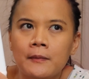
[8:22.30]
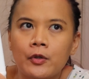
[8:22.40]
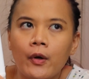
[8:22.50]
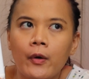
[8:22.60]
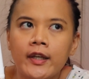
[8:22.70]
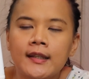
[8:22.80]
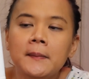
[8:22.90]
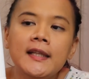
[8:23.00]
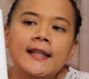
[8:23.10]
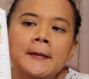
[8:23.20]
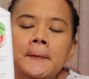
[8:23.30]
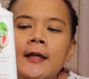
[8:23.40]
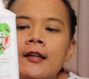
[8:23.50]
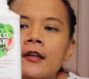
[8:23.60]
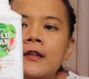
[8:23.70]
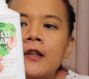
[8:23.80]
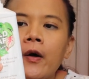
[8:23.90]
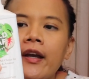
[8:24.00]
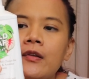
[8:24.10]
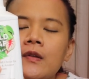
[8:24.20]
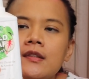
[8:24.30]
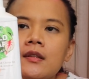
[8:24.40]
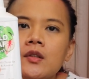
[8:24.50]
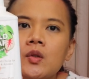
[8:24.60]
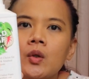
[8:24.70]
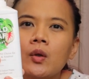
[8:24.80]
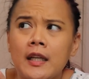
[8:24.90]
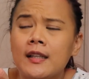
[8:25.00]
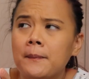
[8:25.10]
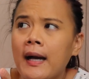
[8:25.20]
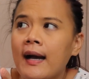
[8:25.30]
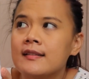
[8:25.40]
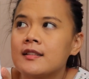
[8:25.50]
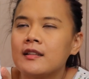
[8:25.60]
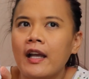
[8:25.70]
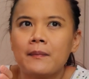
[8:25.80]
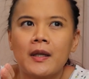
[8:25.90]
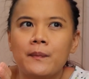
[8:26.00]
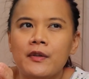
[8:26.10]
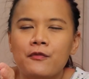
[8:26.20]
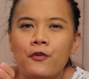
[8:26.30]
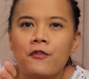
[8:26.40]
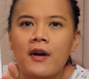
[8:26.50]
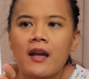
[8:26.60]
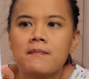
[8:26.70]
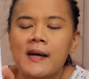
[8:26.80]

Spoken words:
growing medium. So I used this in the past like maybe 4 or 5